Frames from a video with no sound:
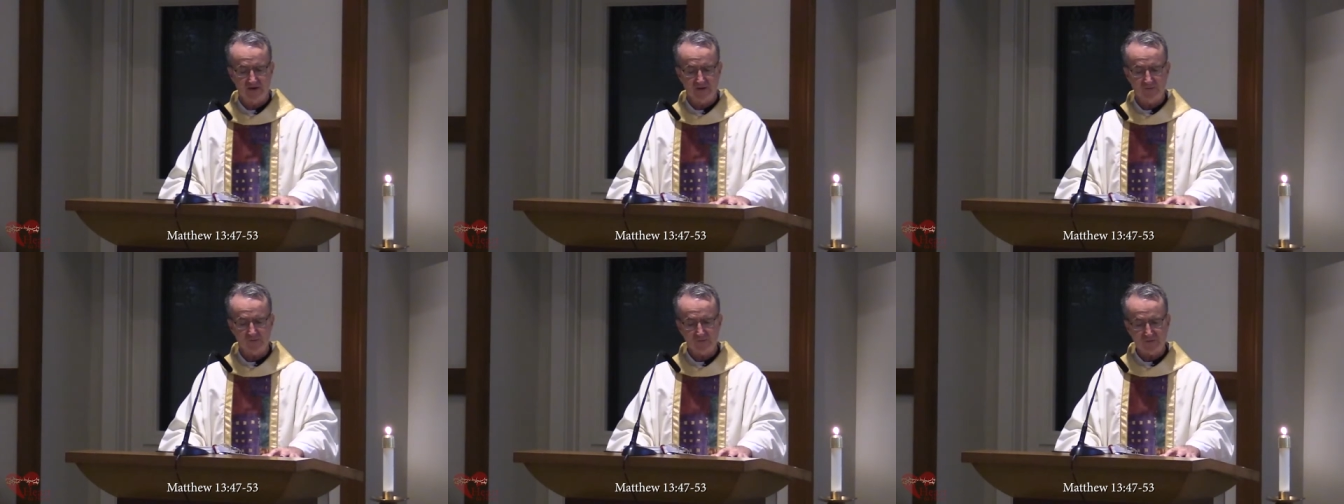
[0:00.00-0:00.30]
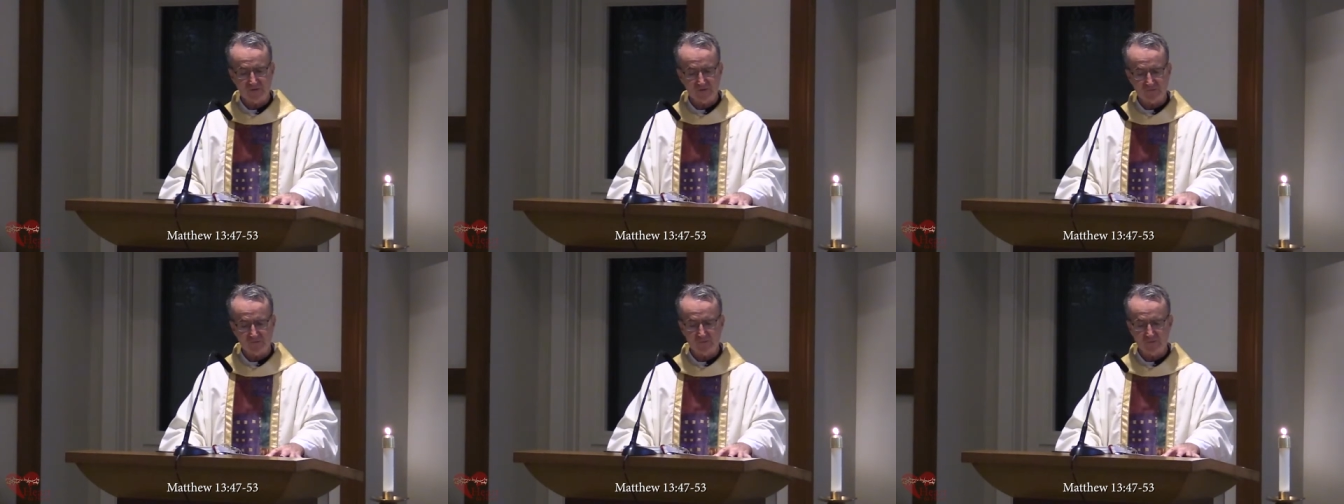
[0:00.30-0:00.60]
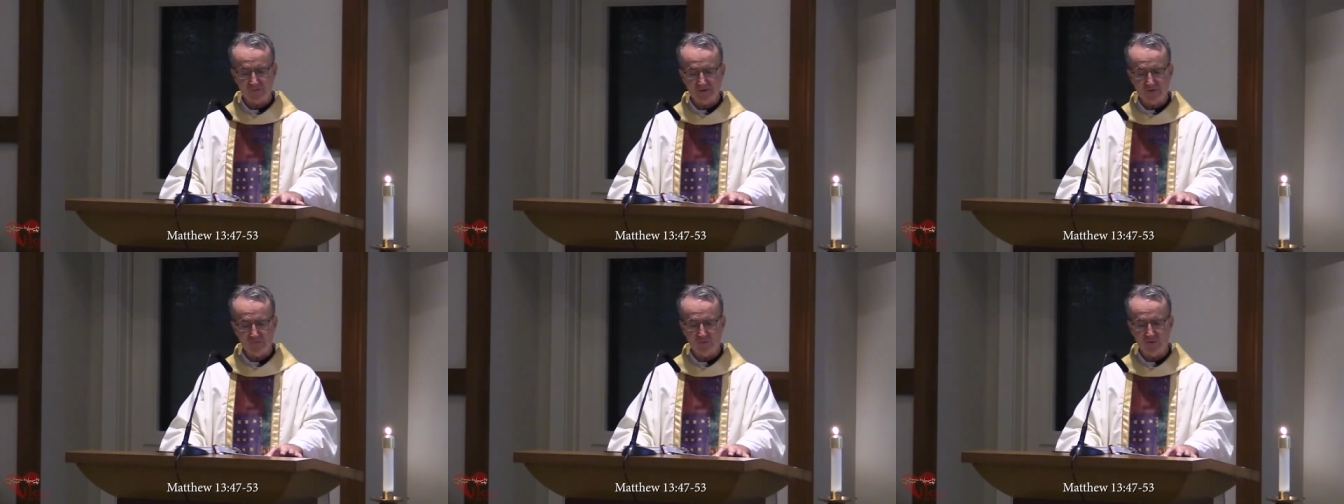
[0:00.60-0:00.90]
where there will
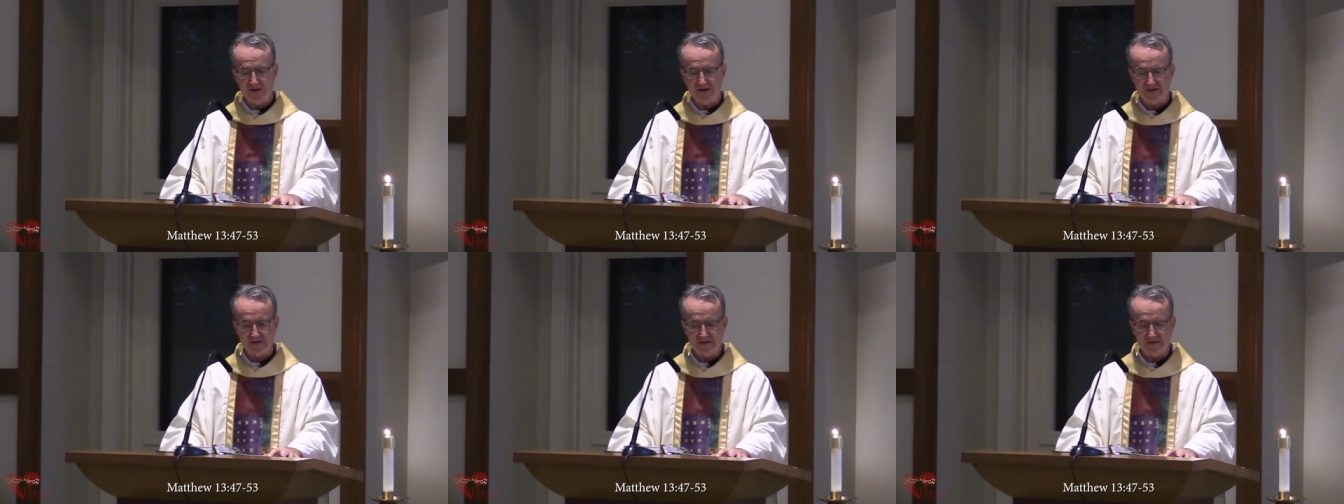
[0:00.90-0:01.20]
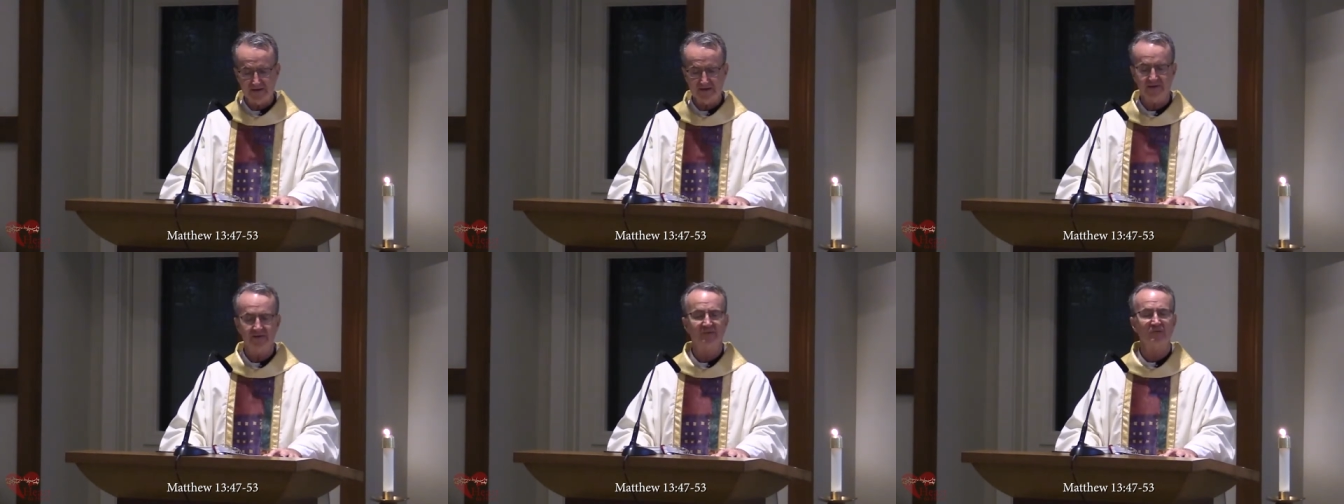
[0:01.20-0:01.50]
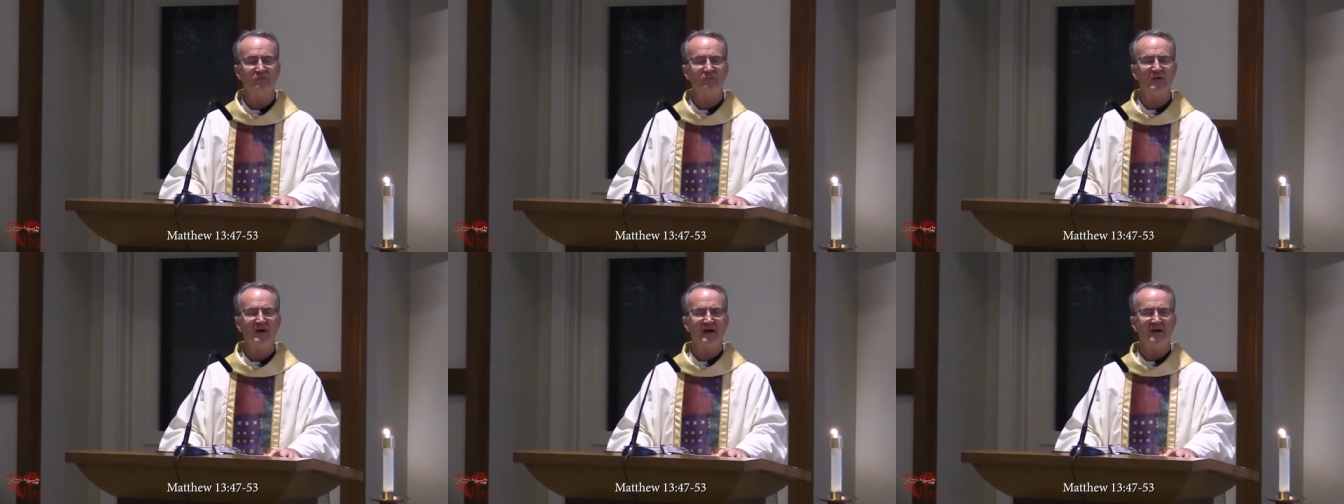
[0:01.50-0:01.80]
be wailing and
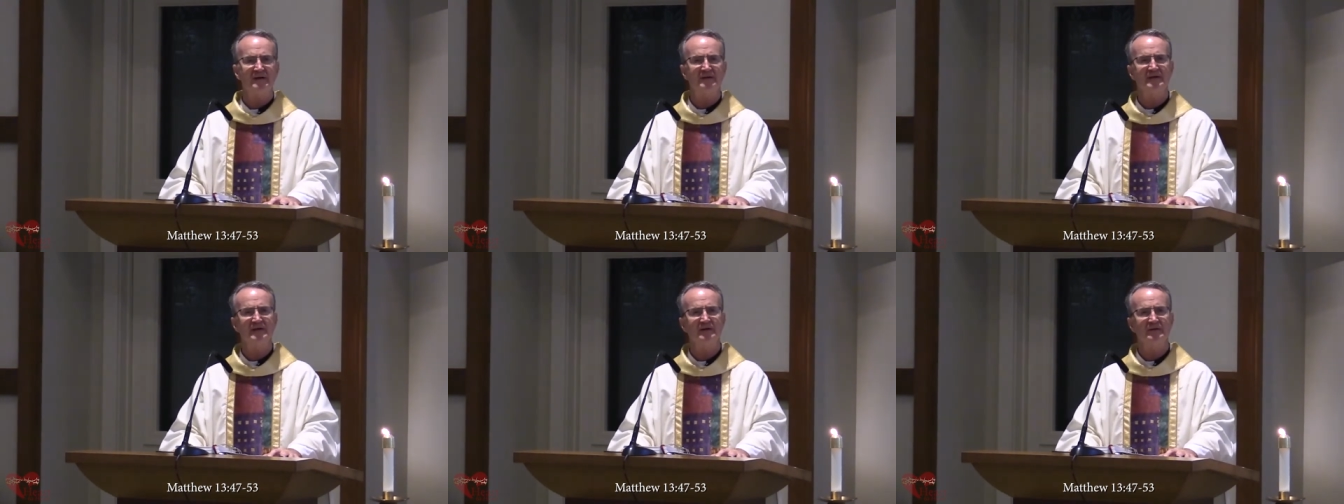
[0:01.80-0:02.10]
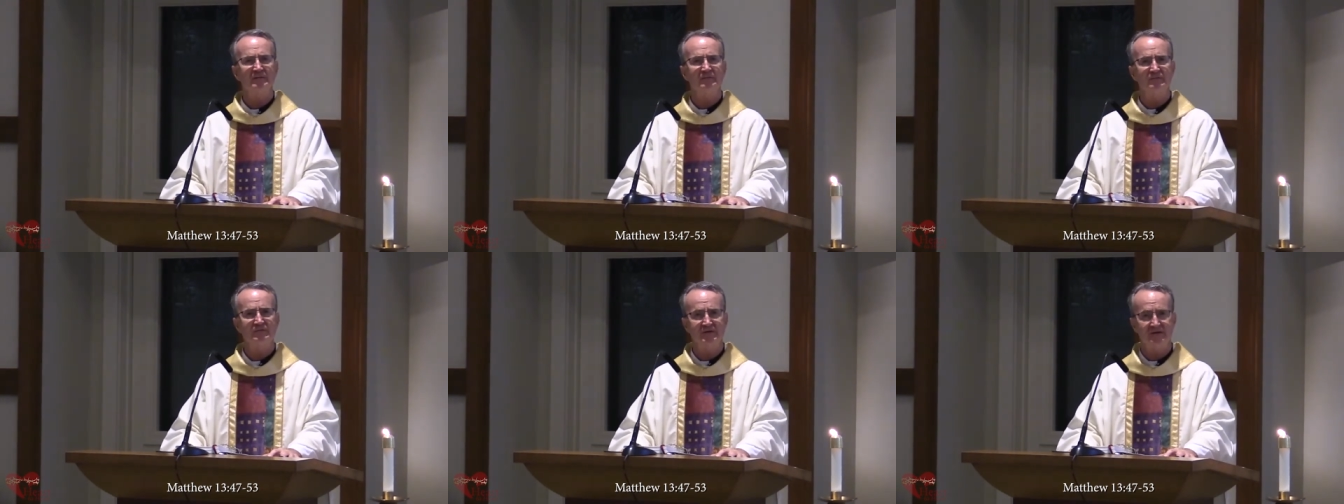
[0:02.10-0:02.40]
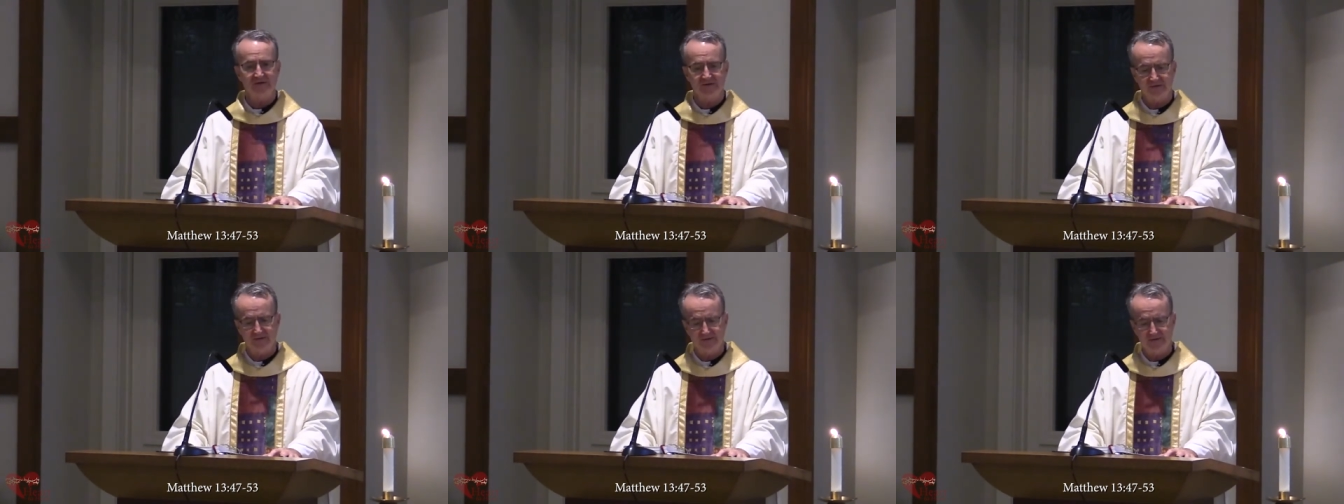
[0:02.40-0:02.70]
grinding of
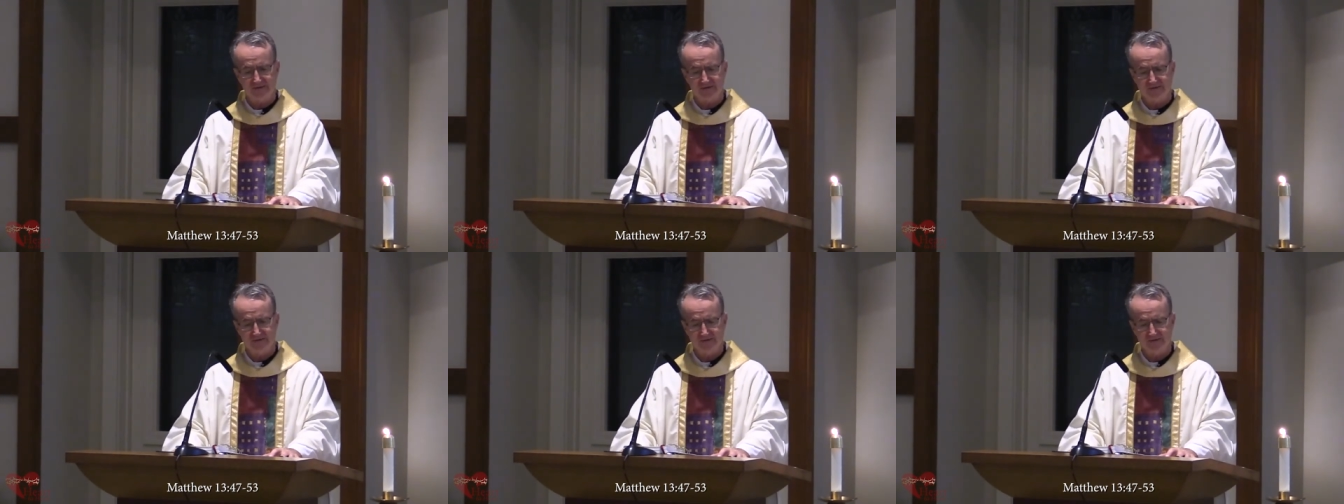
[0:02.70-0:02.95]
teeth.